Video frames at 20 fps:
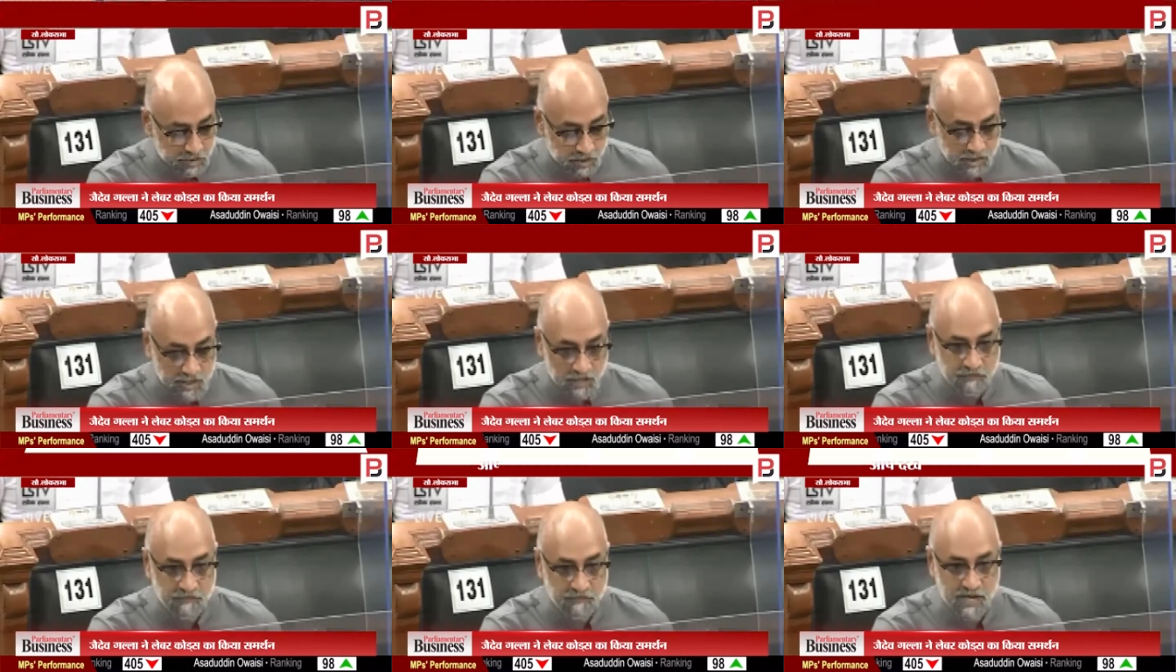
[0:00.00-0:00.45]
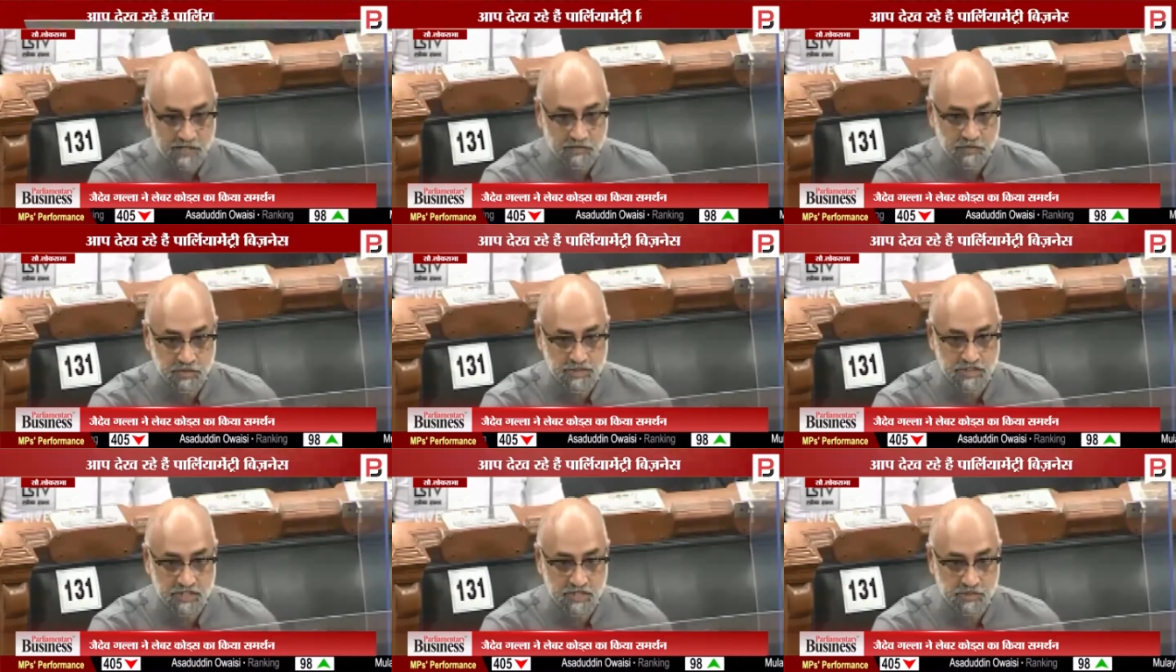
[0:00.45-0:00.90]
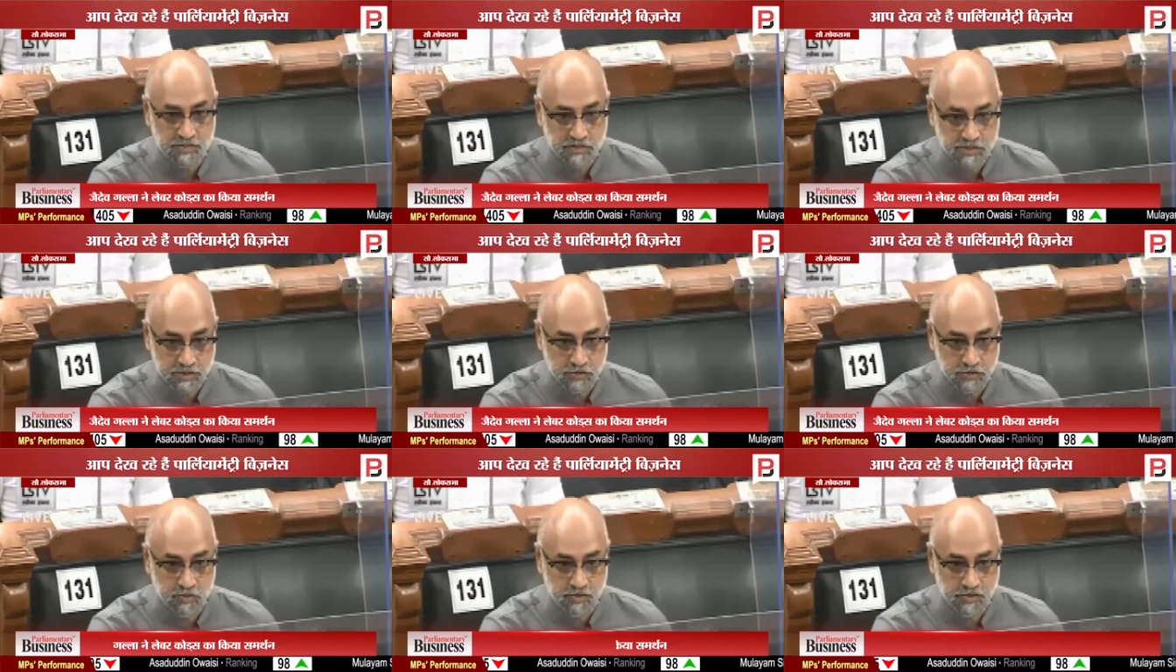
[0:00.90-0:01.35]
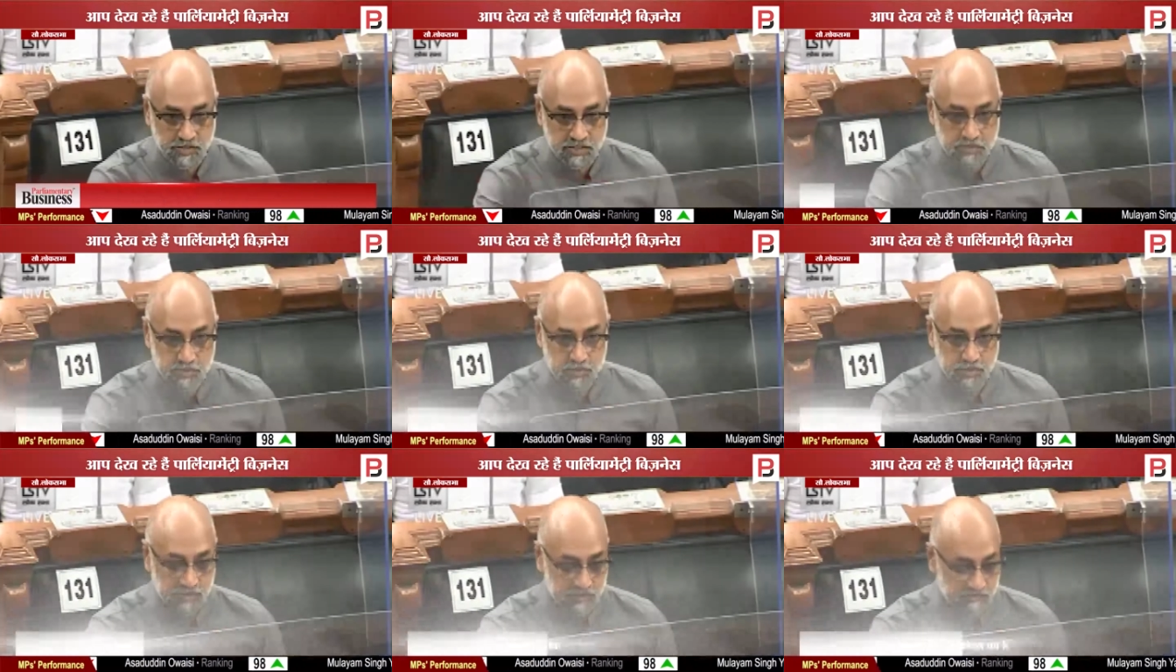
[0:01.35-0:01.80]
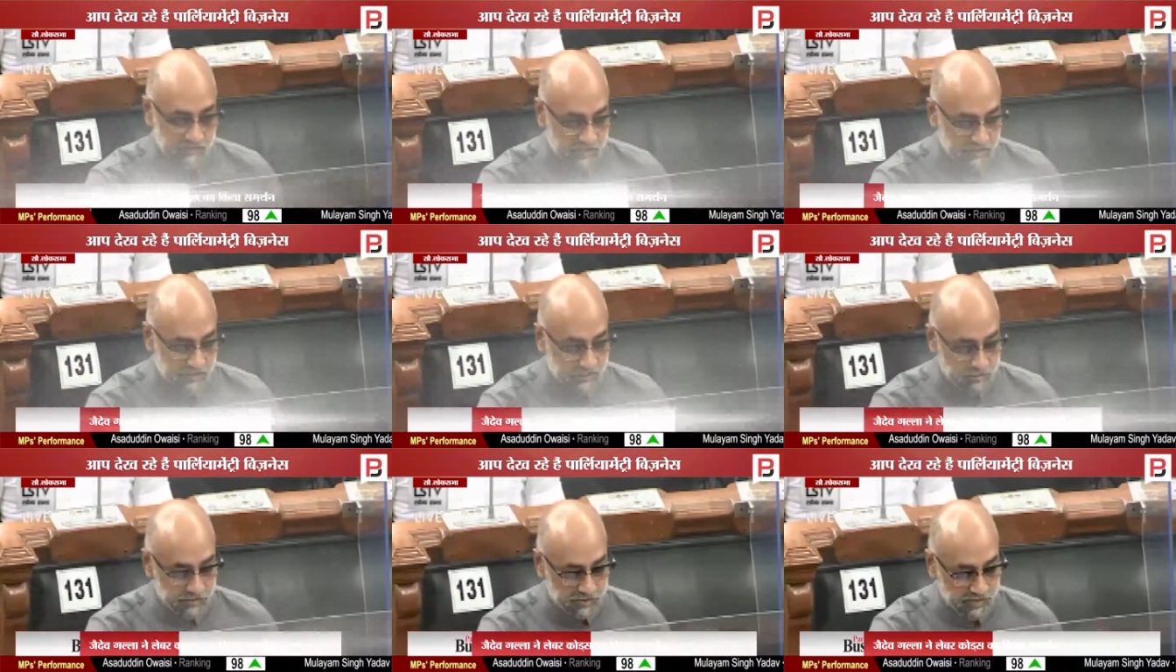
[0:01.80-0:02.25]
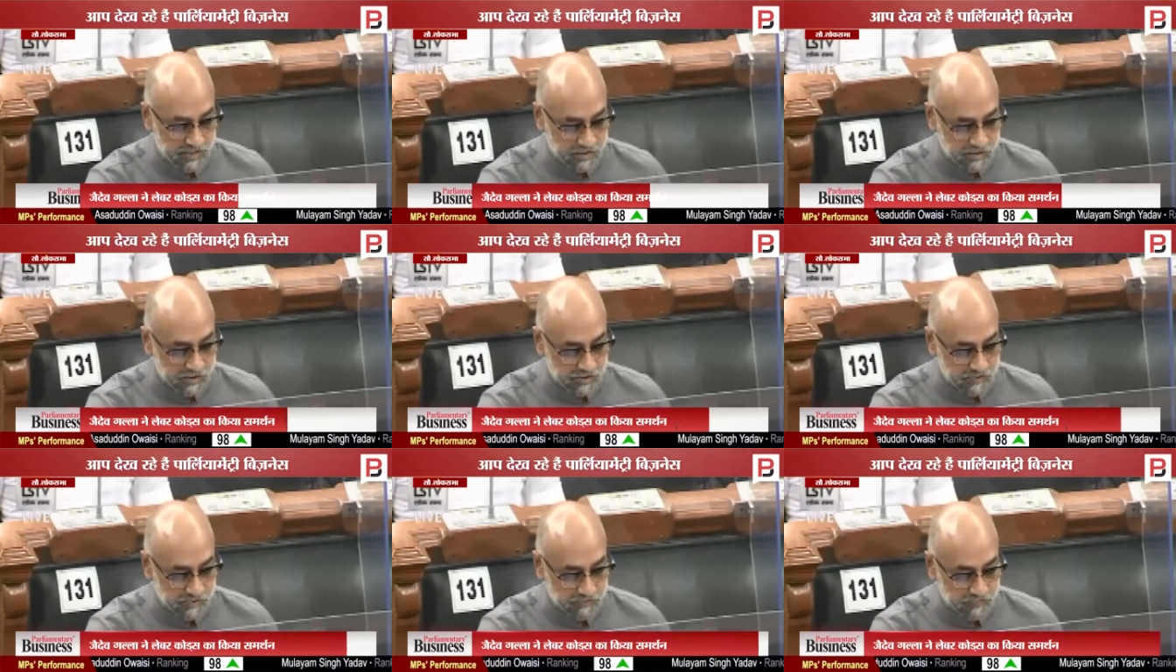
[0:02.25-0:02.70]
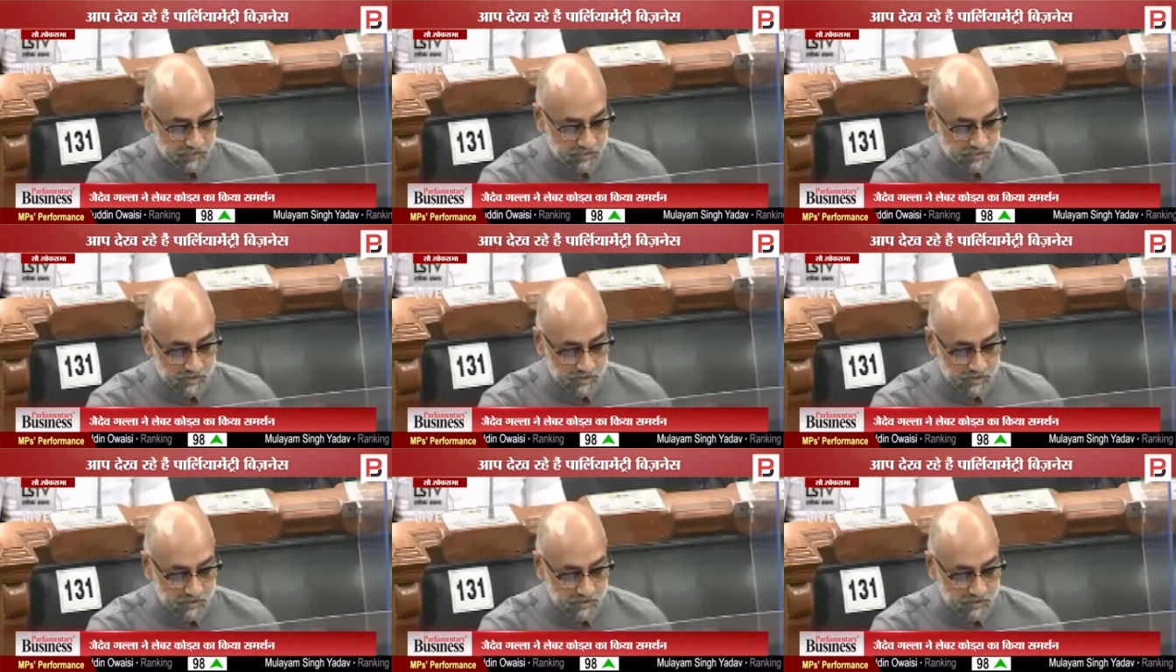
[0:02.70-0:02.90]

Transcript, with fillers: All our factories are in Chittoor district of Andhra Pradesh,